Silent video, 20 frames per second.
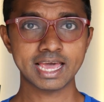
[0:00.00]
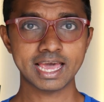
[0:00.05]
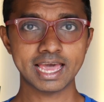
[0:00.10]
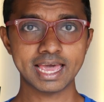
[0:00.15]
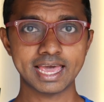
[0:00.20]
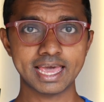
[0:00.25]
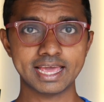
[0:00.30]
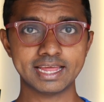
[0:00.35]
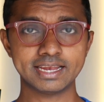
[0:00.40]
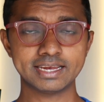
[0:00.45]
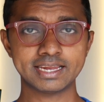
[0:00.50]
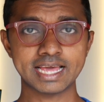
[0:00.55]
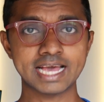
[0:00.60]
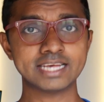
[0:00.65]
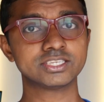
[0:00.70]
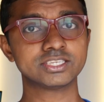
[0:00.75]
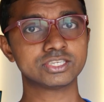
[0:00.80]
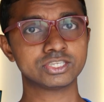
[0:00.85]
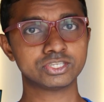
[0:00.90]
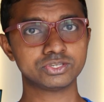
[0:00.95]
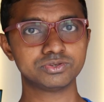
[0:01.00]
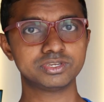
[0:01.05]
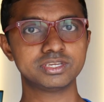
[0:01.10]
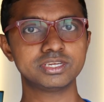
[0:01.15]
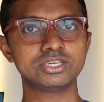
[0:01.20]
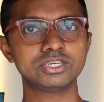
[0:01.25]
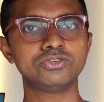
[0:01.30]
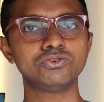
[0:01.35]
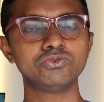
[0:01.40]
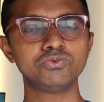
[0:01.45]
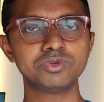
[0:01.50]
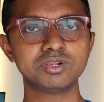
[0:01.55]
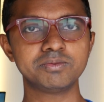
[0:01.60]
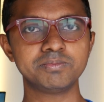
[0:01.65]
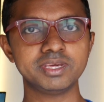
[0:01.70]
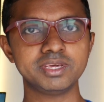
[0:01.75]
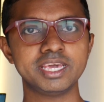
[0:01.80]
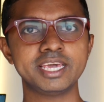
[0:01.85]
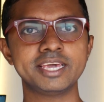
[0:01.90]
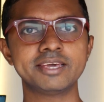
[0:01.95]
and as a student you will
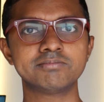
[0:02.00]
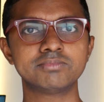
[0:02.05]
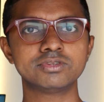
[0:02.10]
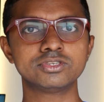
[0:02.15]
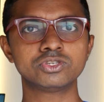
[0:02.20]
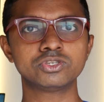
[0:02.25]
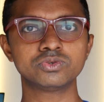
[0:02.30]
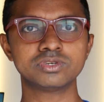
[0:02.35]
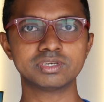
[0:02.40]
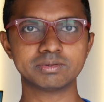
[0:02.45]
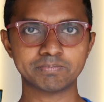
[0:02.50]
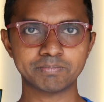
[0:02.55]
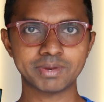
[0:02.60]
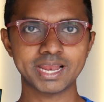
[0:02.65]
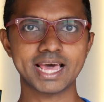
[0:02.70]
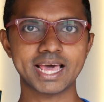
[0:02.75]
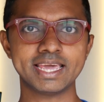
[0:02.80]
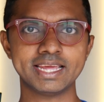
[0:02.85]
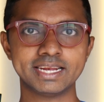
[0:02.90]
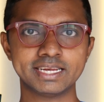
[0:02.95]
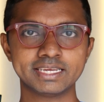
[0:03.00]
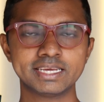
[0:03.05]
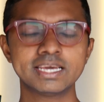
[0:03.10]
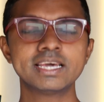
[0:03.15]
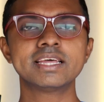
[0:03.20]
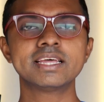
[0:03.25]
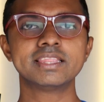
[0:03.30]
be able to apply it